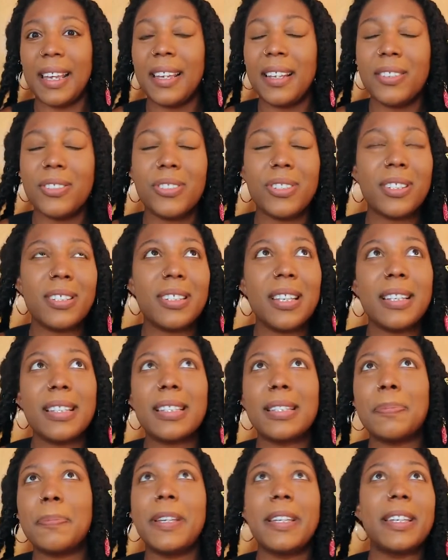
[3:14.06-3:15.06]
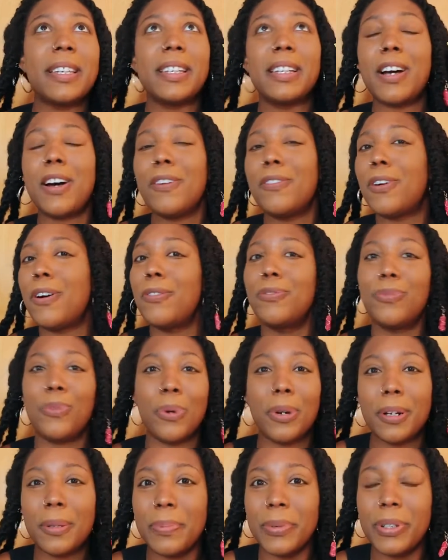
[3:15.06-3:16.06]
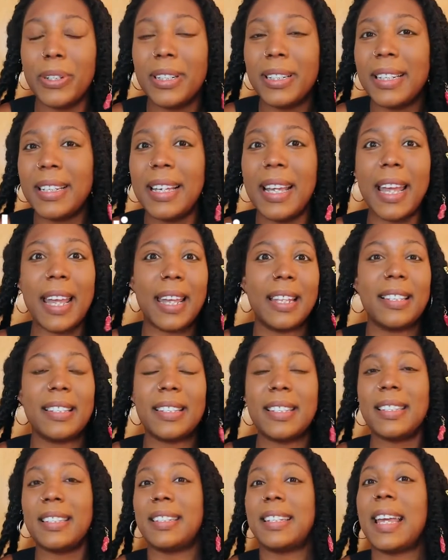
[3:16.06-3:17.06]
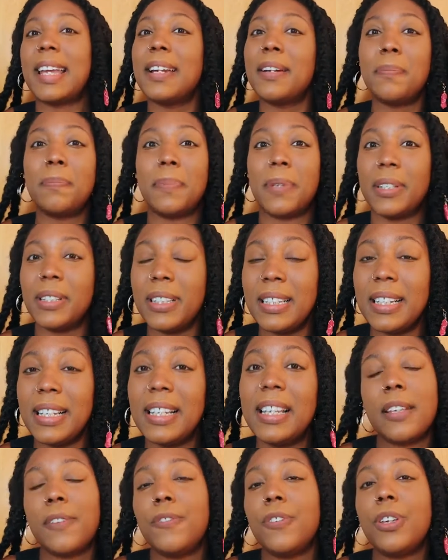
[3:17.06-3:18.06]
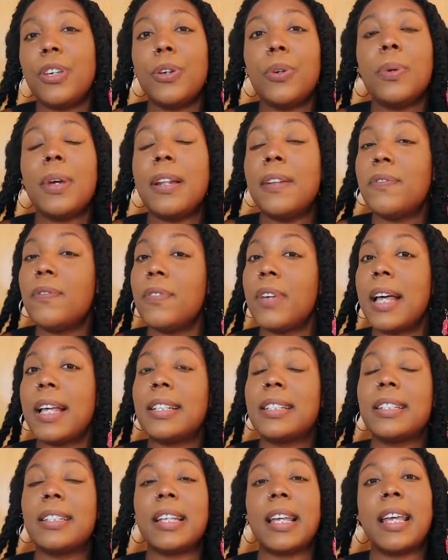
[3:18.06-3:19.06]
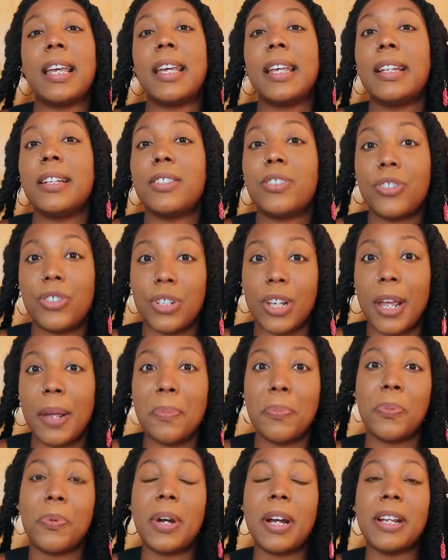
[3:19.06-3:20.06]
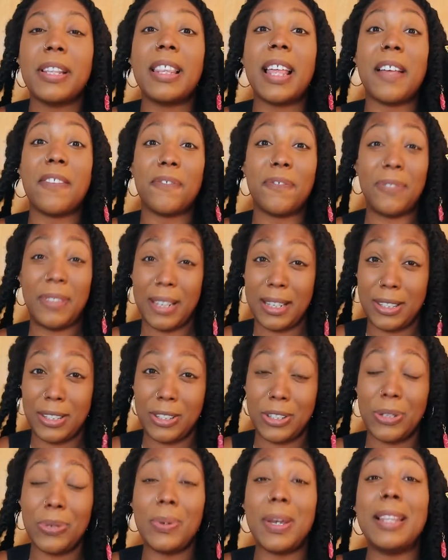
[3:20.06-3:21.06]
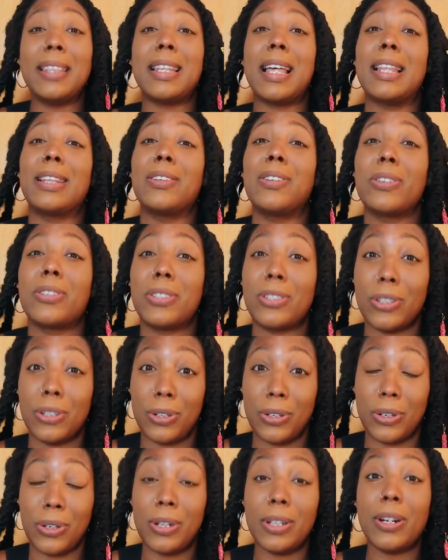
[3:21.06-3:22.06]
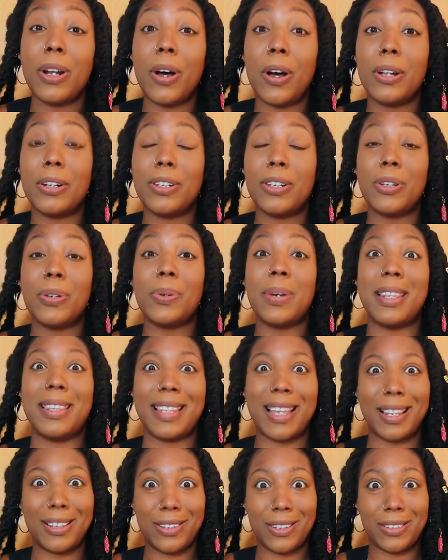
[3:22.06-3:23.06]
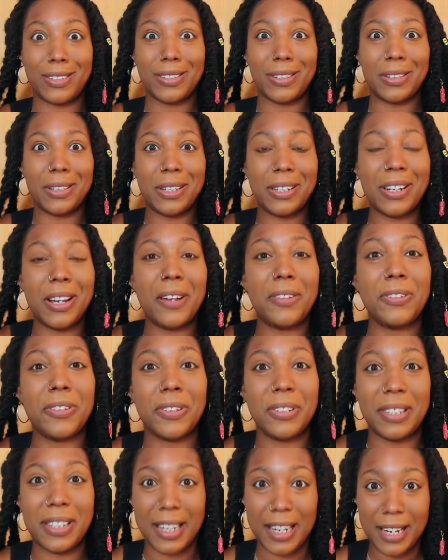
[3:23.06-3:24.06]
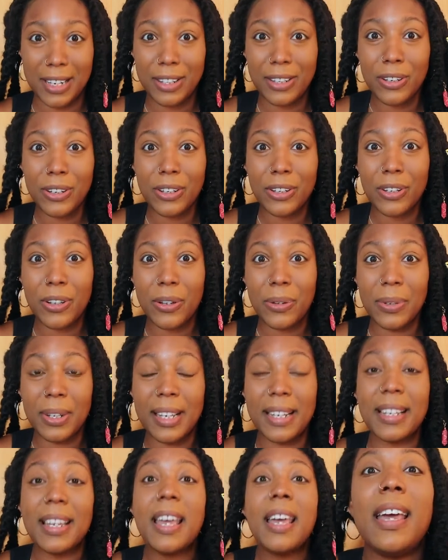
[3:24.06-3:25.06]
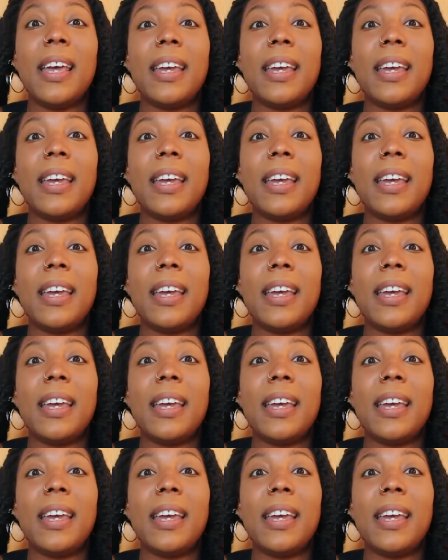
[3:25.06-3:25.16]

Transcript: And just like speaking of affordability and sustainability, if you invest in shapewear that fits you and that looks good on you and that looks good underneath your clothing,